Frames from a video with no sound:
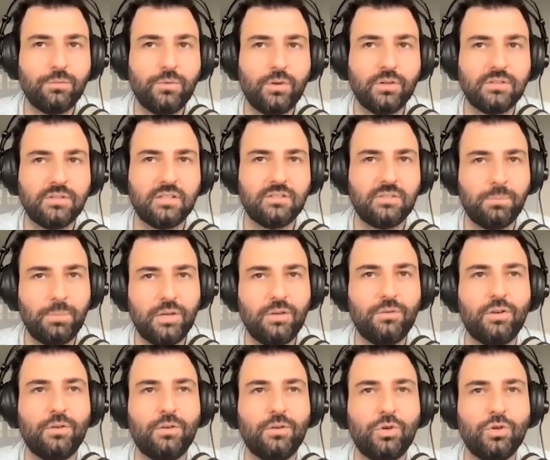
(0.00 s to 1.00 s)
because there's a bit of
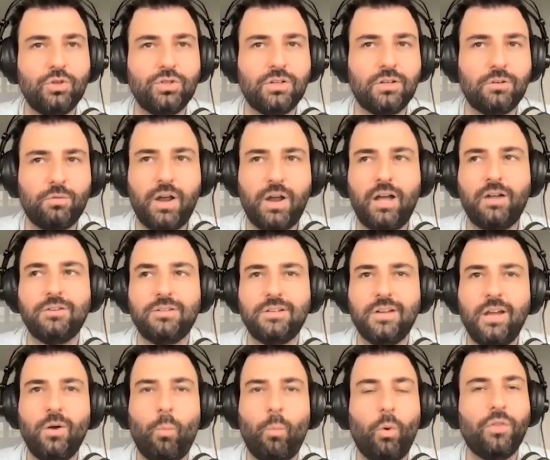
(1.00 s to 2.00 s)
confusion around
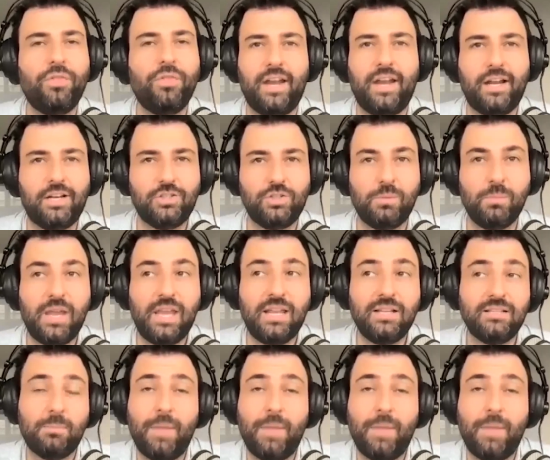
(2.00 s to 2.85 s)
what that actually means.